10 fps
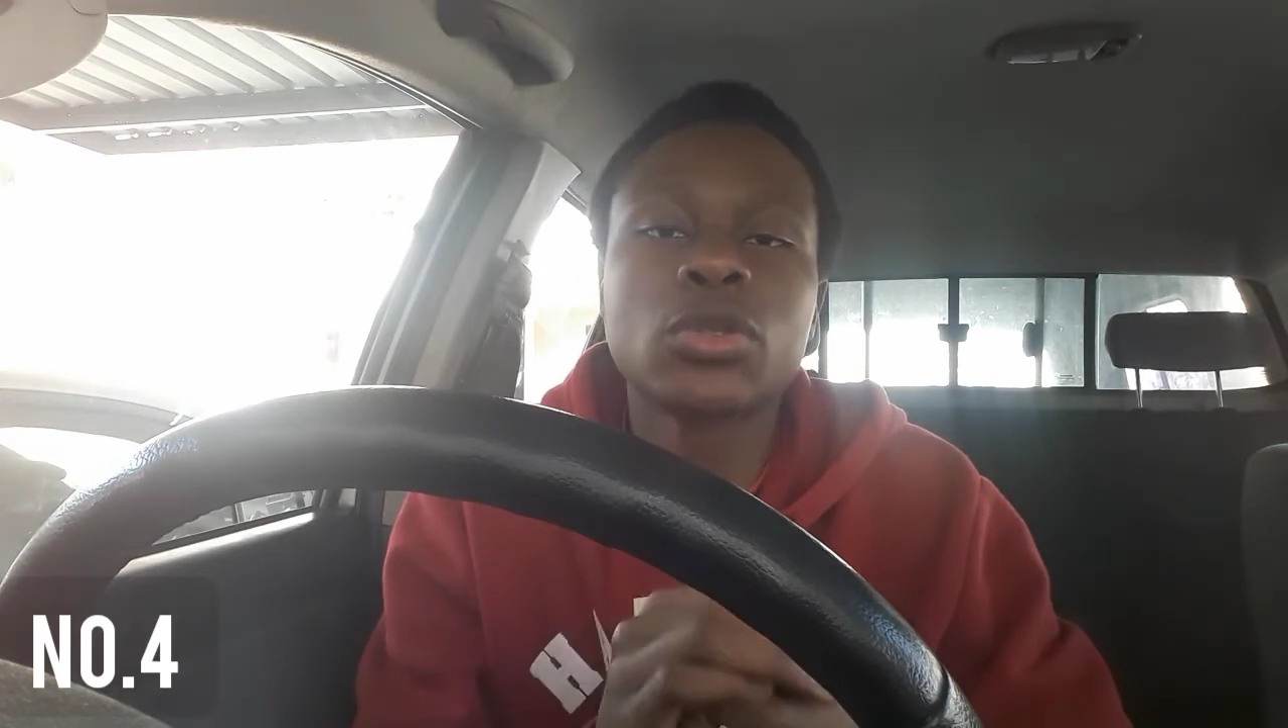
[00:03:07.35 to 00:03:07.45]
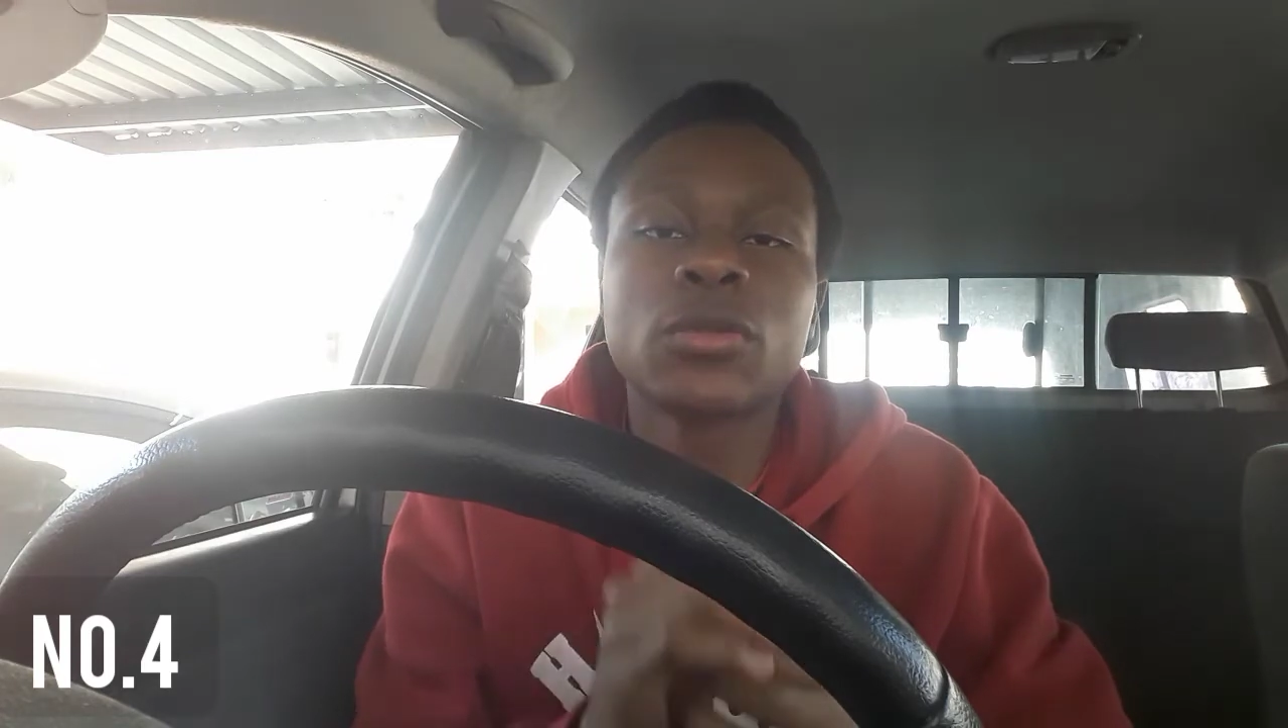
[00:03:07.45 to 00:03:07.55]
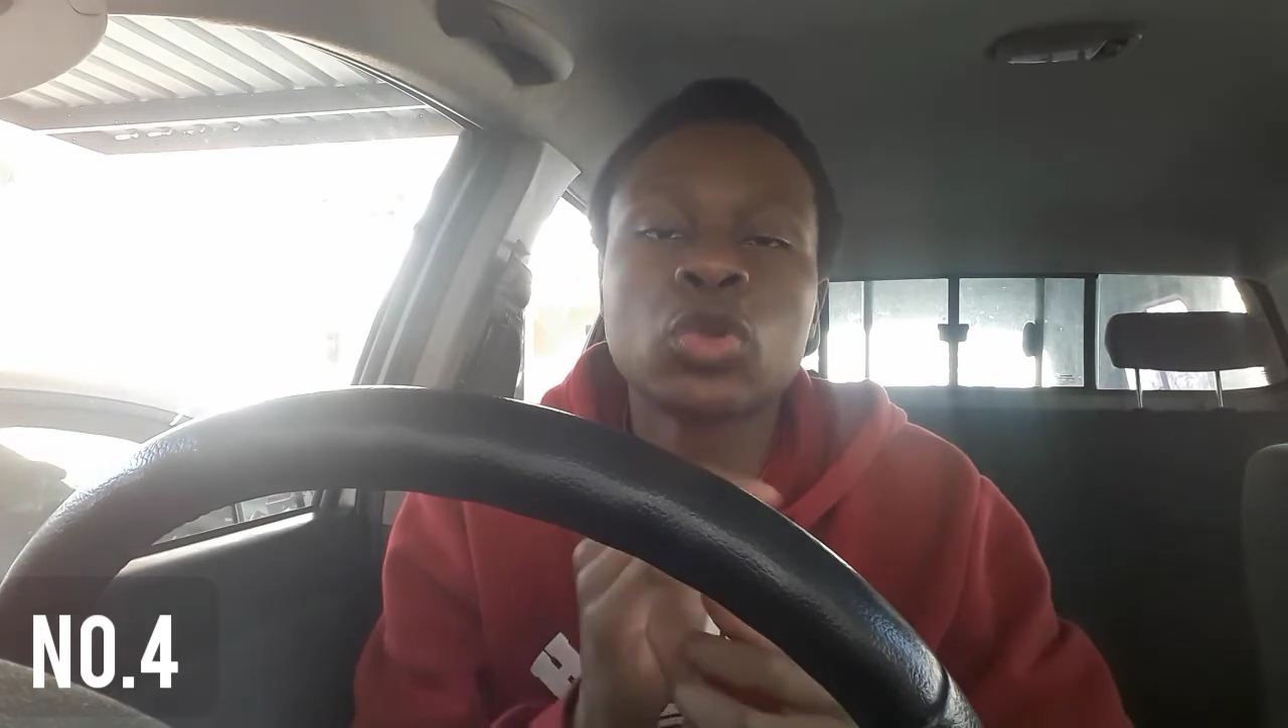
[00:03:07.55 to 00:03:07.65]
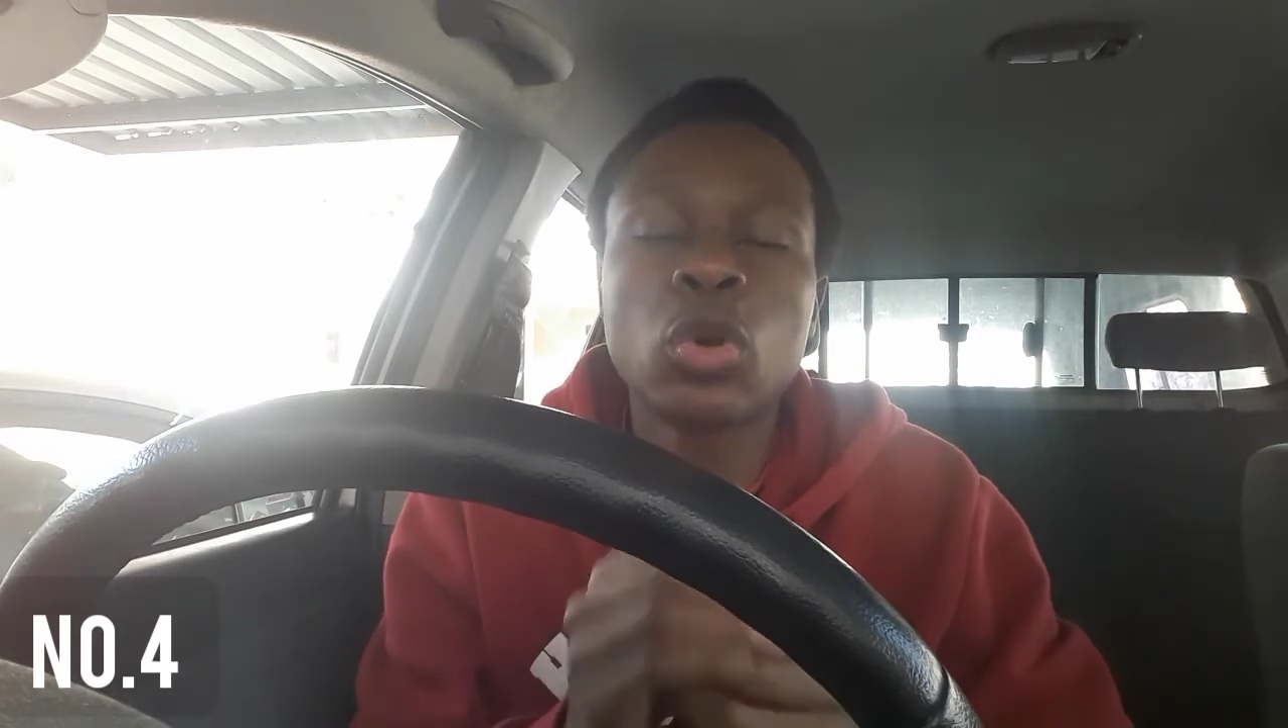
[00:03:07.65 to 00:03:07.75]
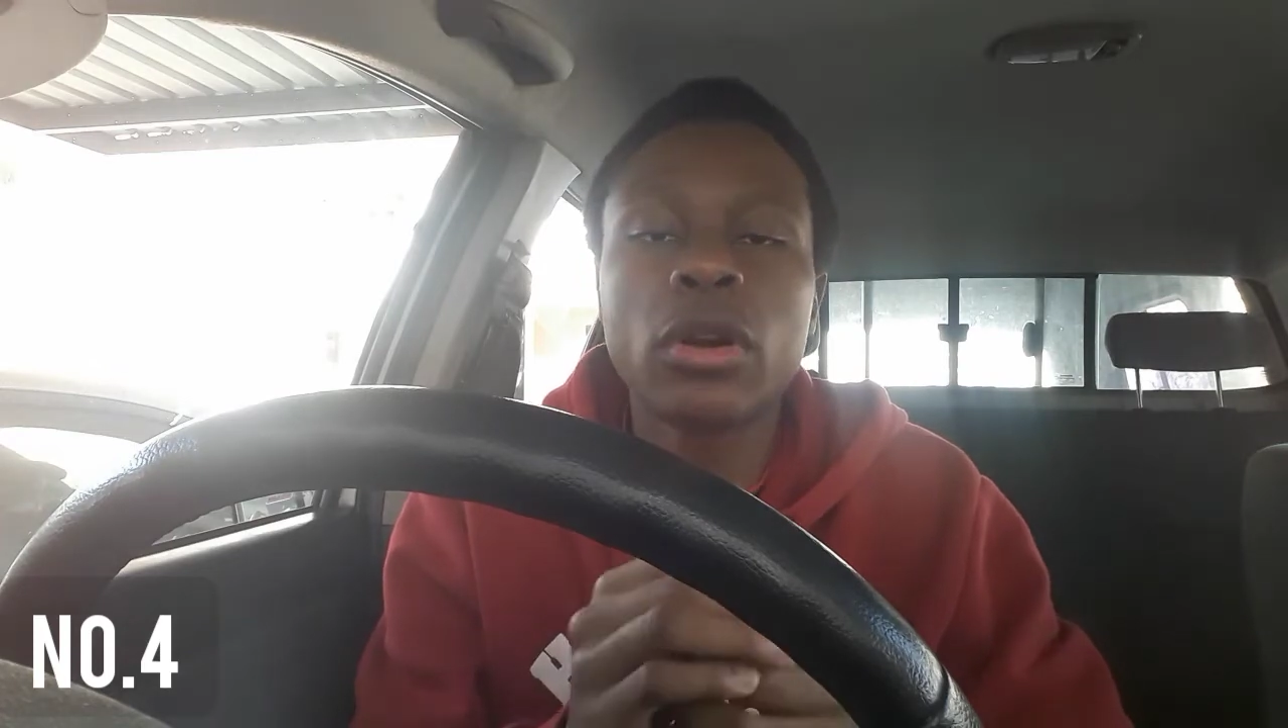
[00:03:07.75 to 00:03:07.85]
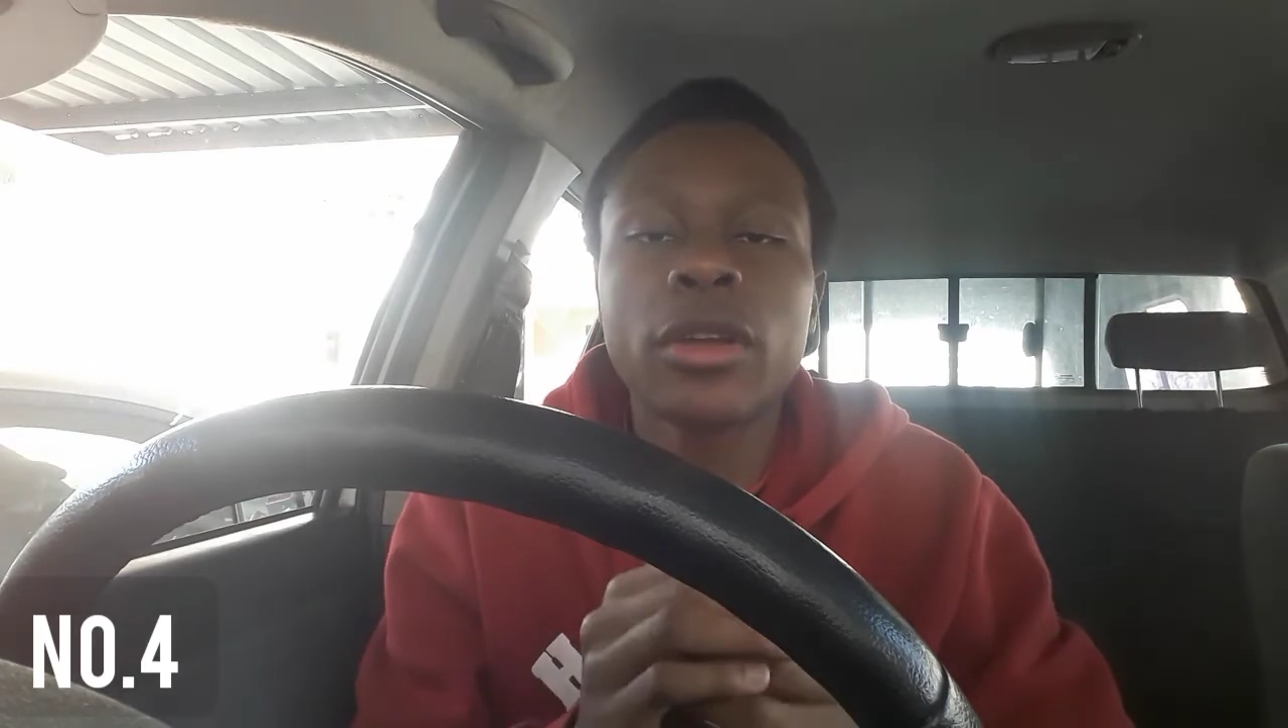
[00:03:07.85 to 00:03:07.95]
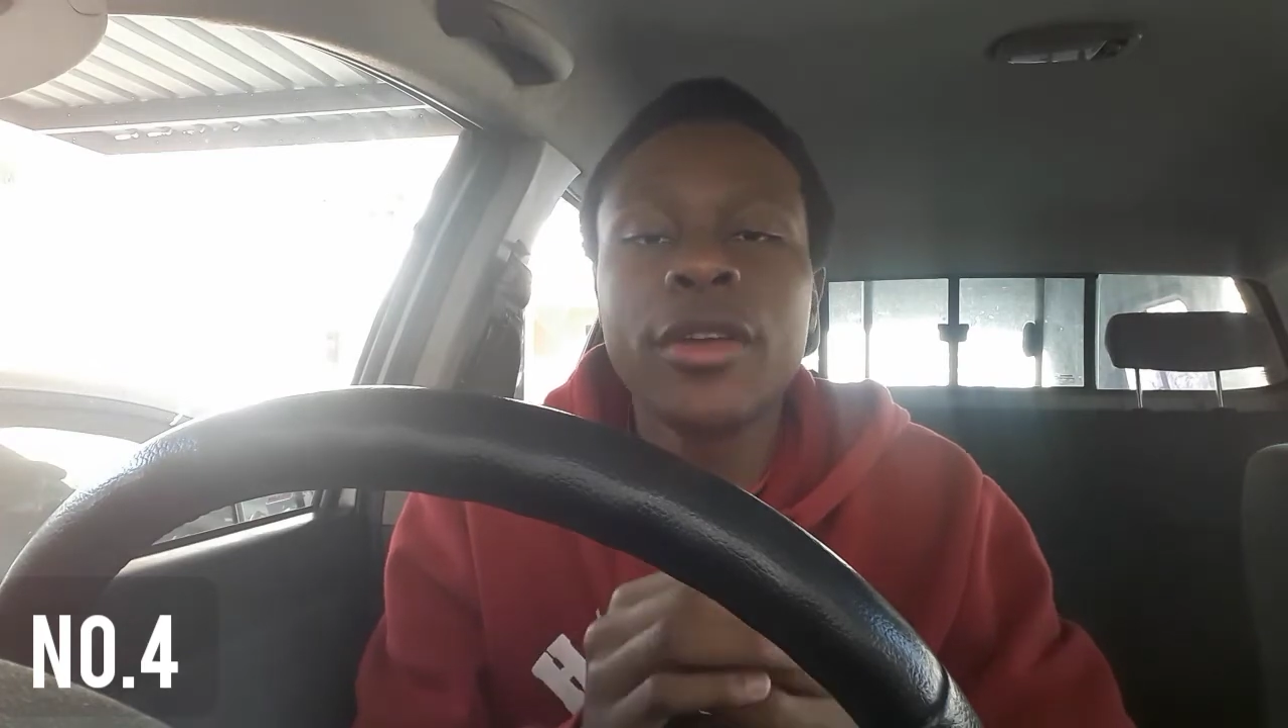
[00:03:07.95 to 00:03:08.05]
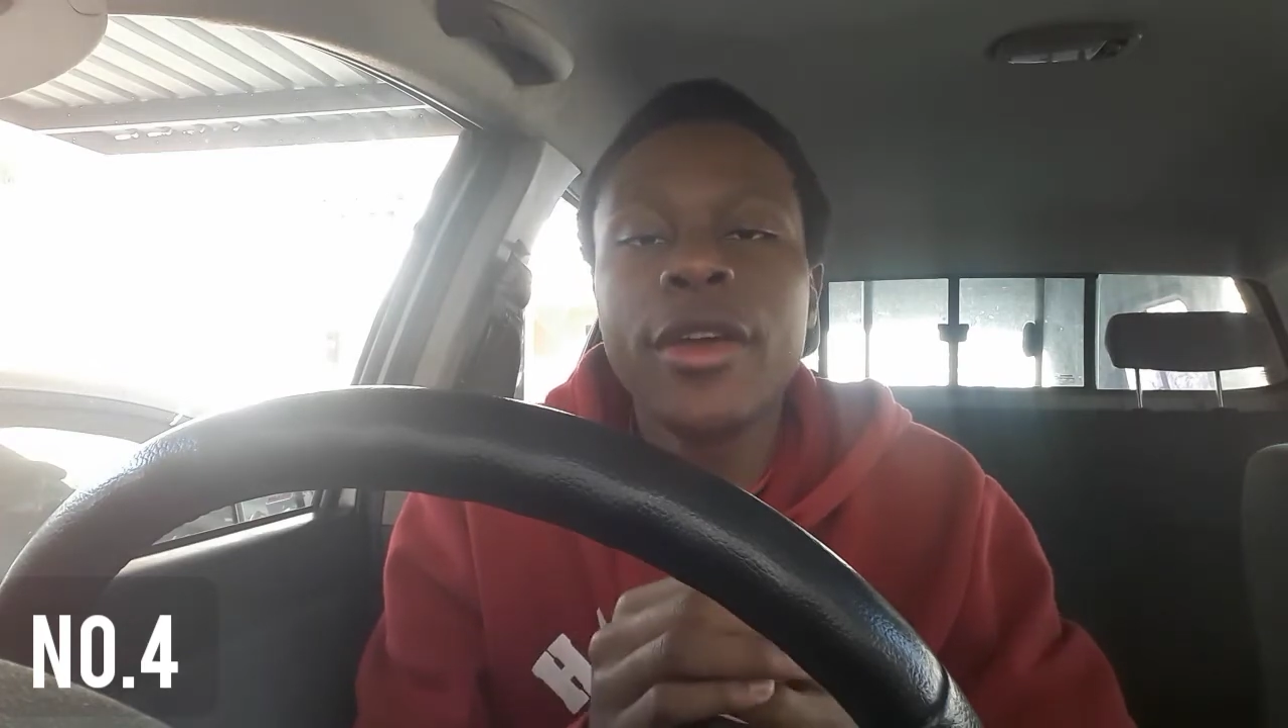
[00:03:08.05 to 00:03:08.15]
of torque.